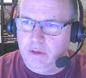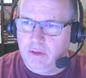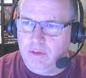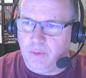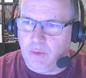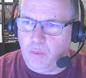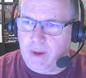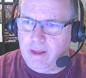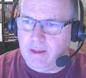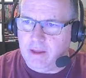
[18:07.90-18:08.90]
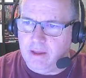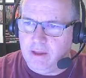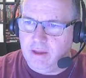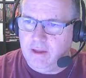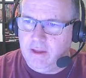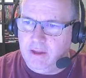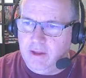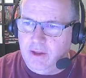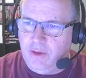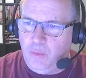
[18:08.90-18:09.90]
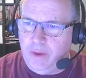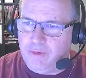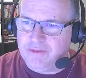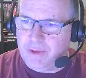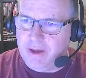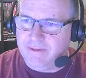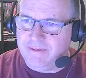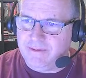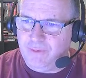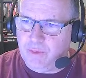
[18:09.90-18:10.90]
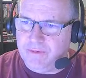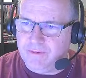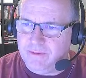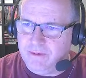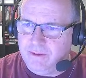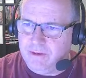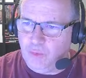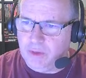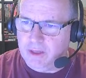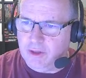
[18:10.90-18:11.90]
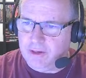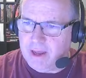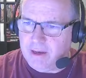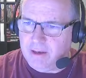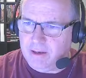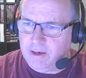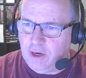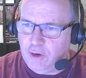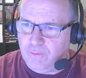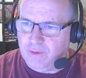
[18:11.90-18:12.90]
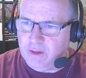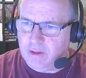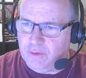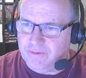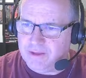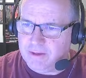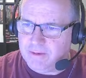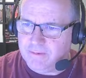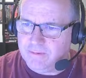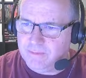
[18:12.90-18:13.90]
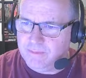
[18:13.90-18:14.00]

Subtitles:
Don't want to weigh the response if anyone's really looked at it carefully on those things.